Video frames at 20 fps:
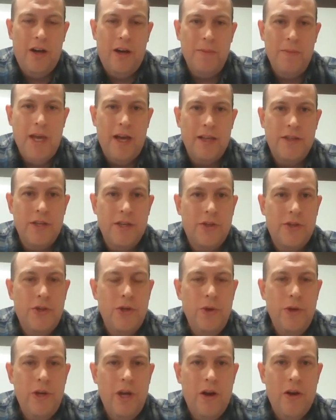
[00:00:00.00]
yeah, it's a
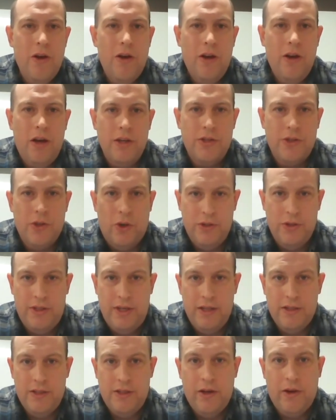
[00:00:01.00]
2-year
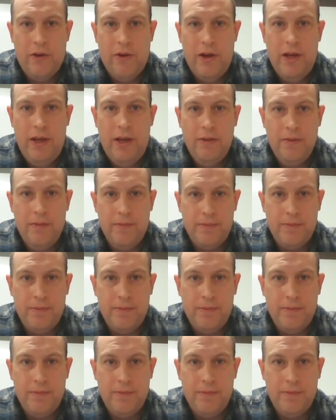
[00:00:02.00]
associate's degree.